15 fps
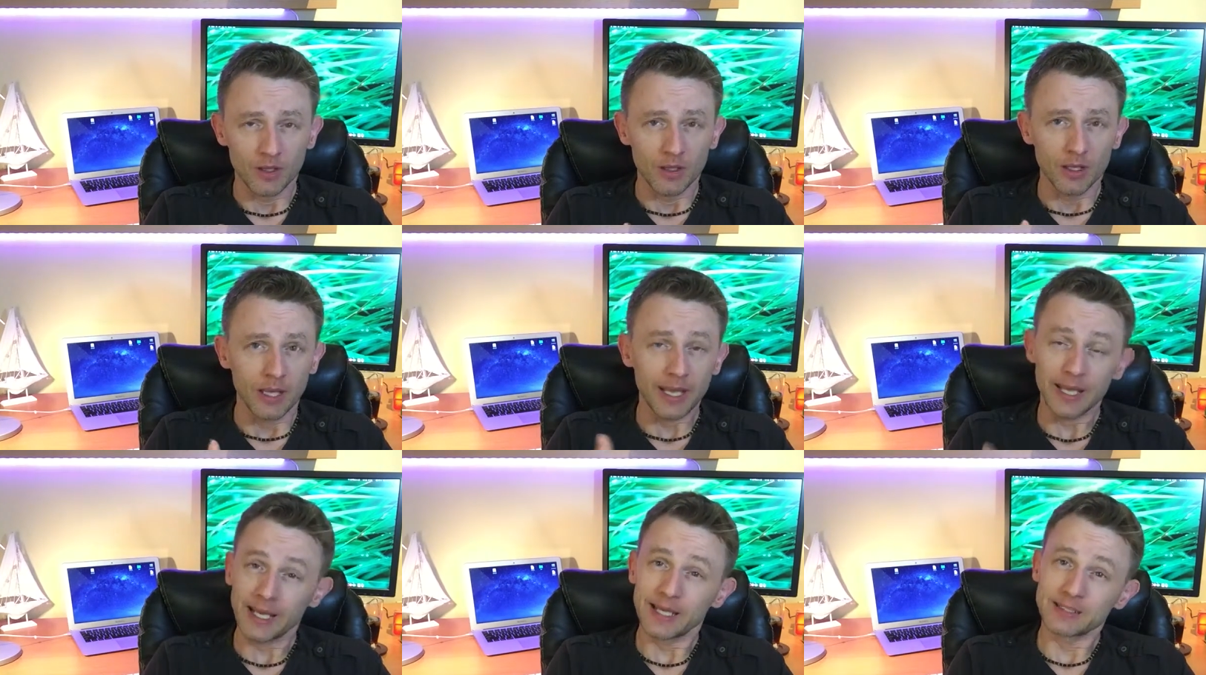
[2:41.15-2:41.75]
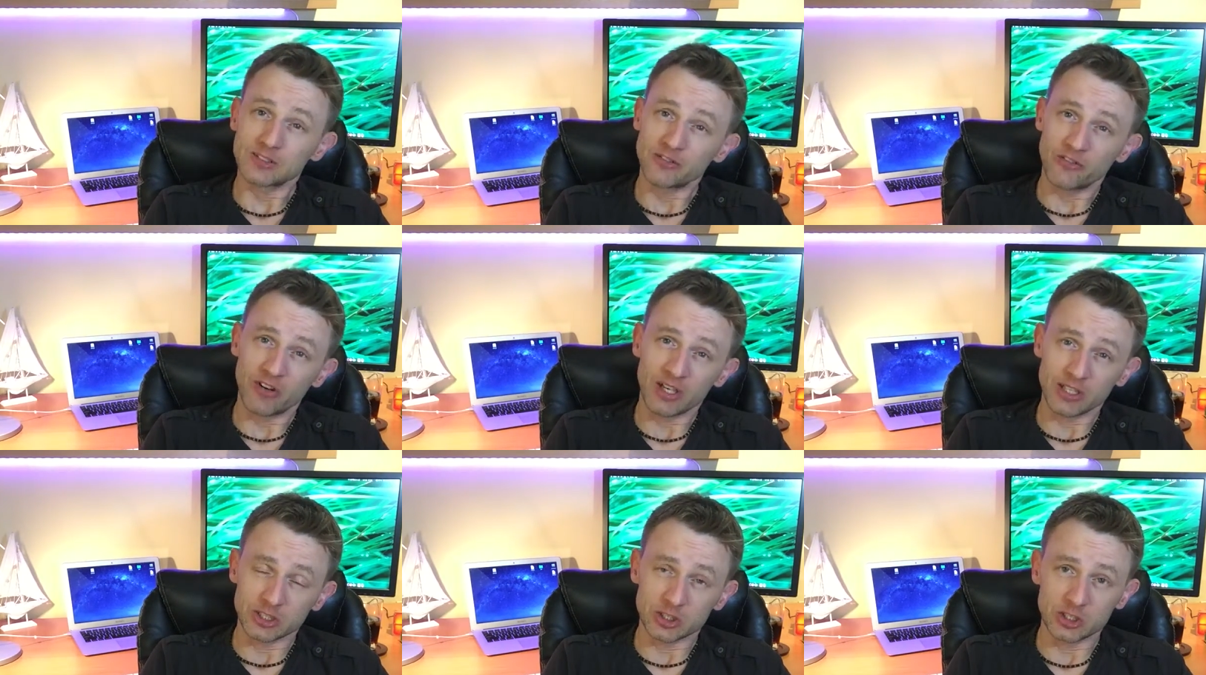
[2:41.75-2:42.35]
A, it's
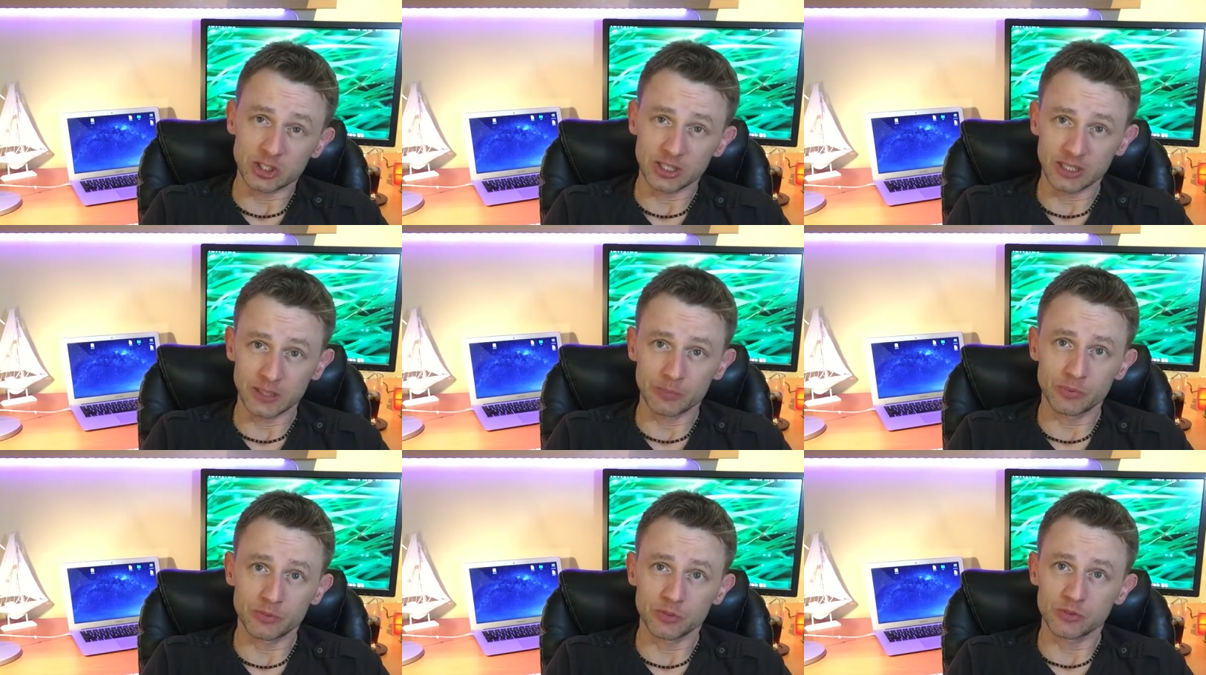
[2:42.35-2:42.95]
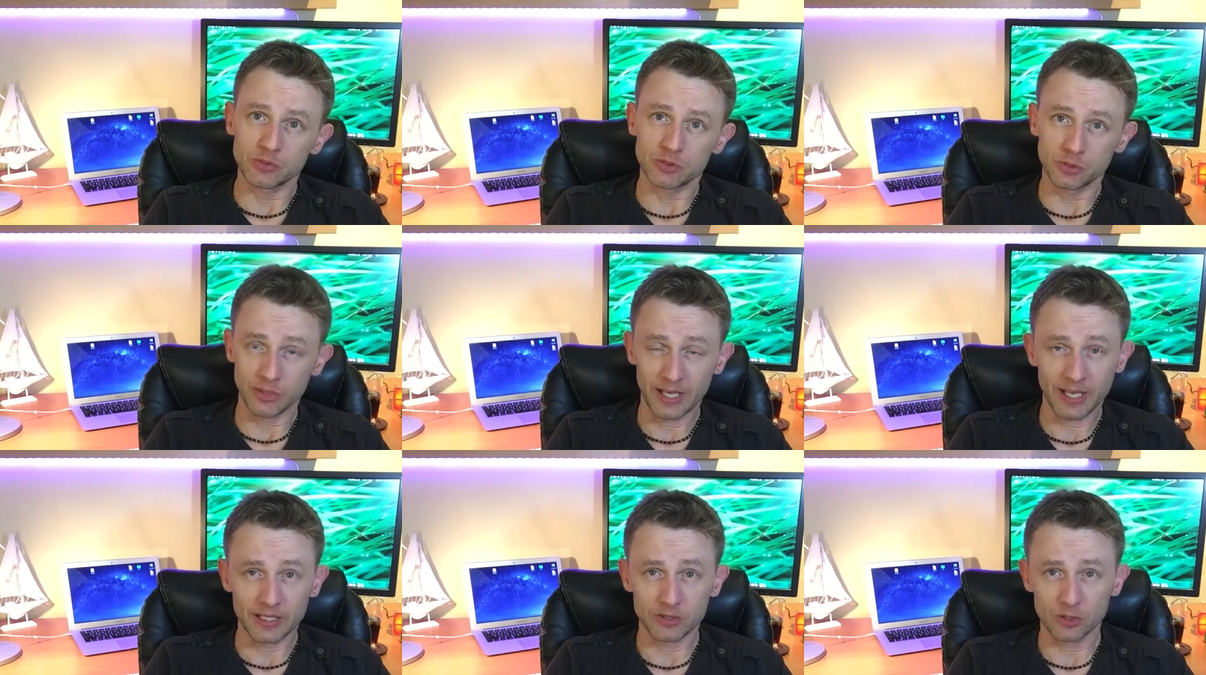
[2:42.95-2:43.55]
fairly cheap to
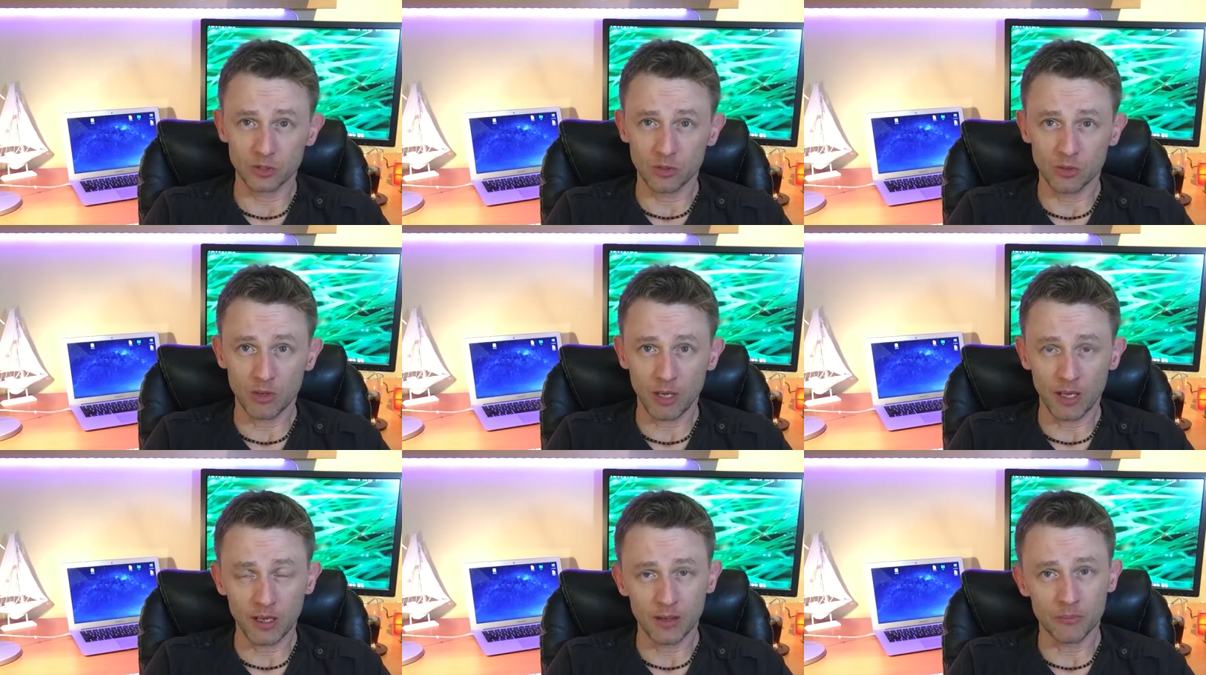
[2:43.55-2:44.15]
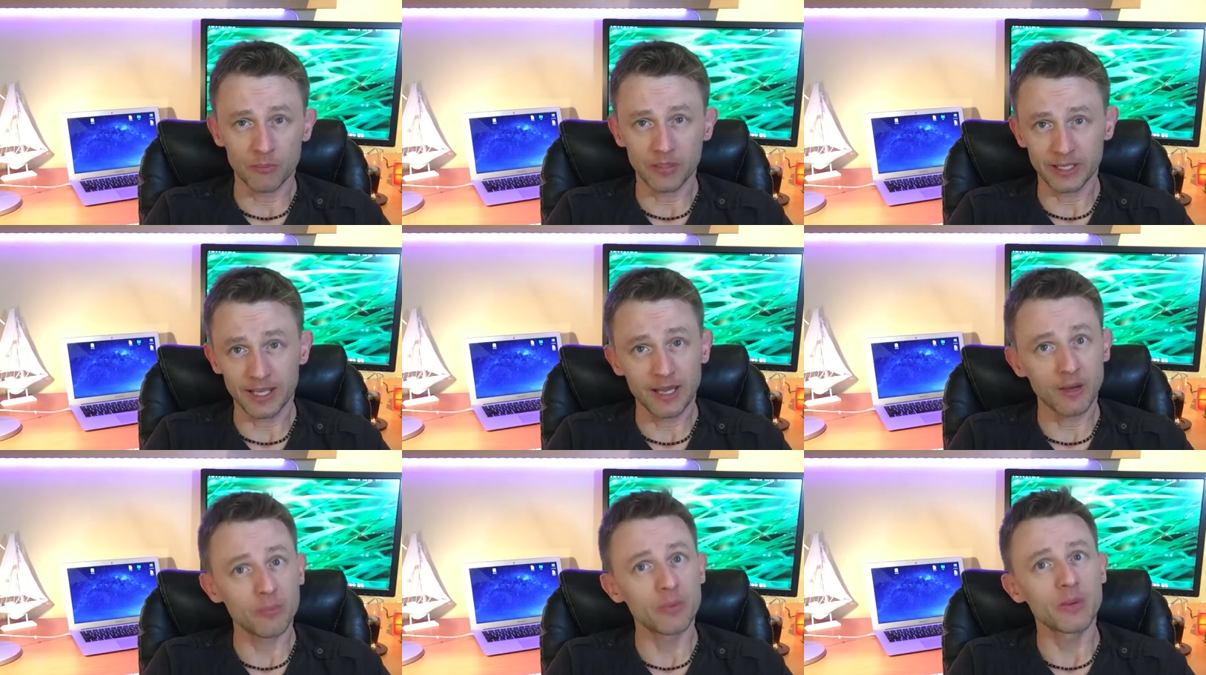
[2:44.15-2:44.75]
bring
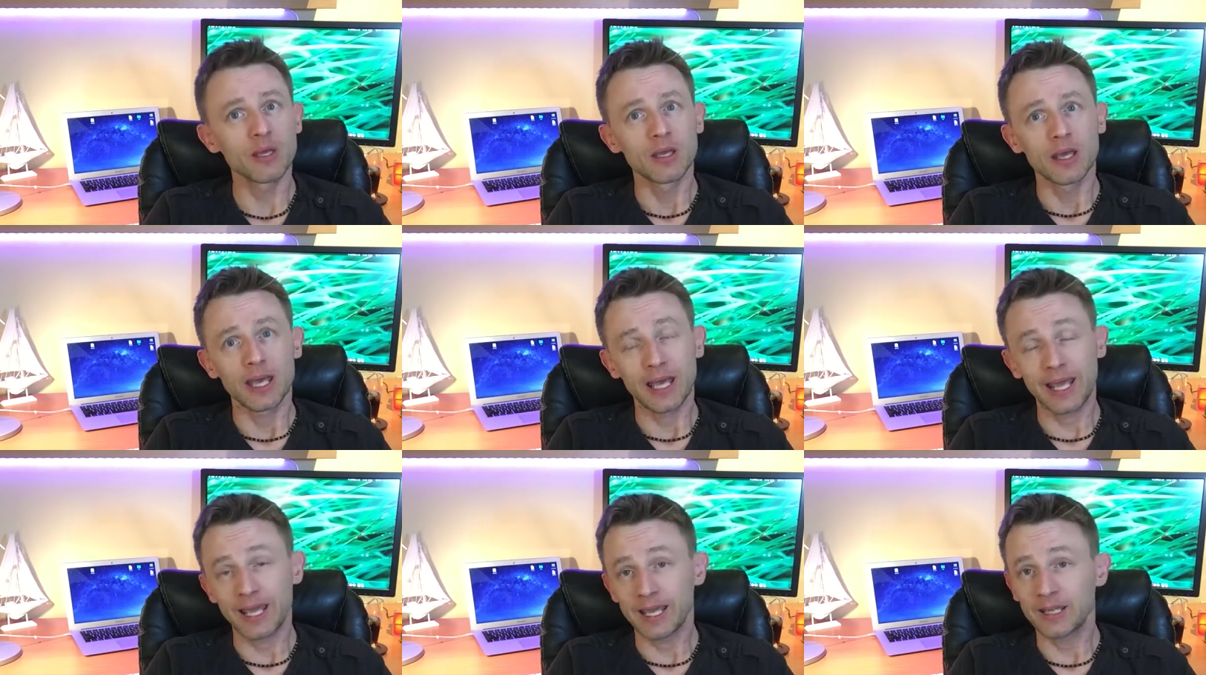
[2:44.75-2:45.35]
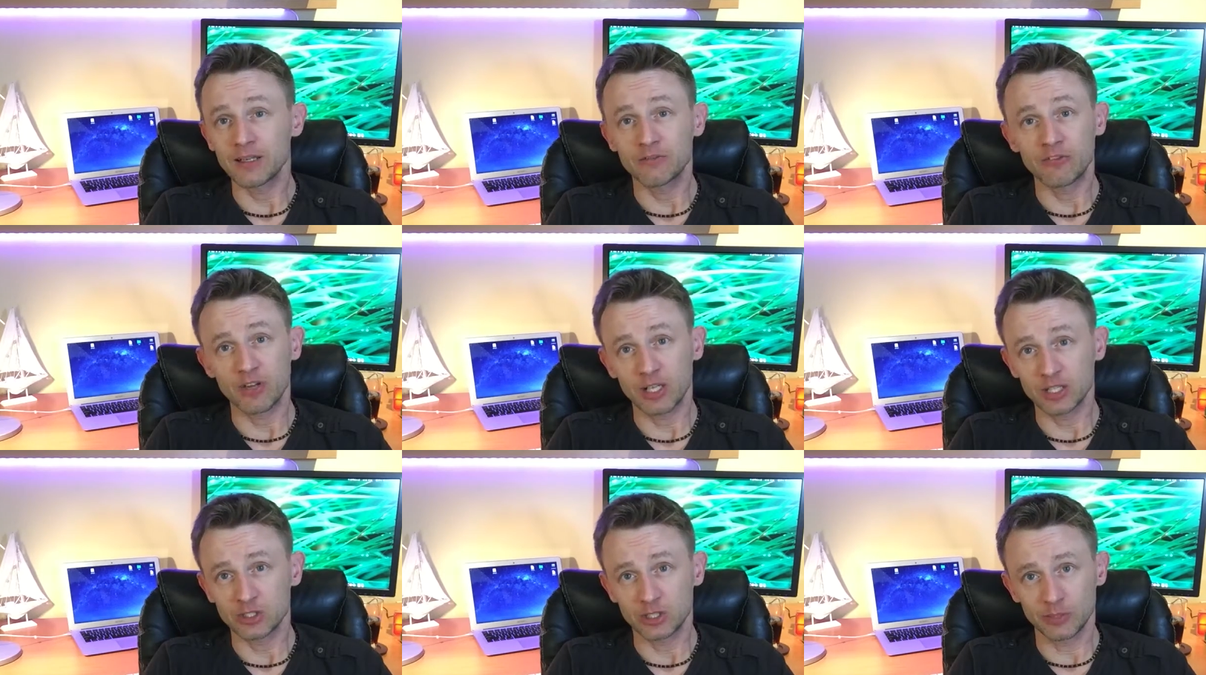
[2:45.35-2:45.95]
up and fairly
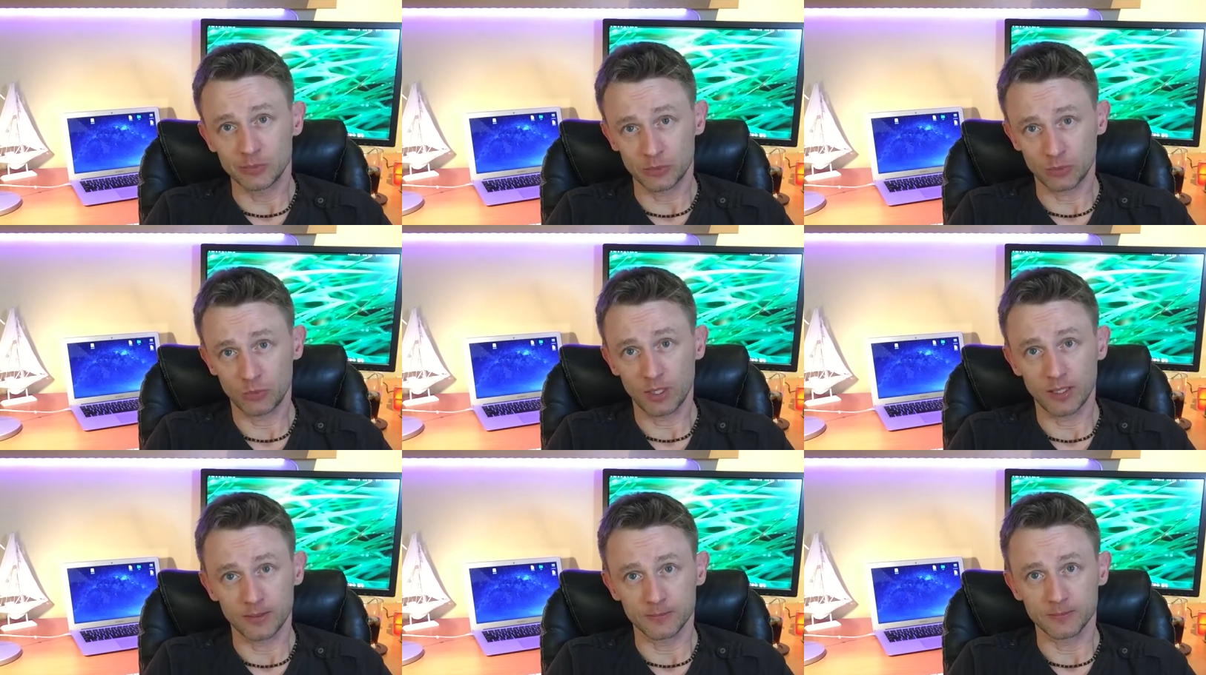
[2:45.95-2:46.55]
cheap to run.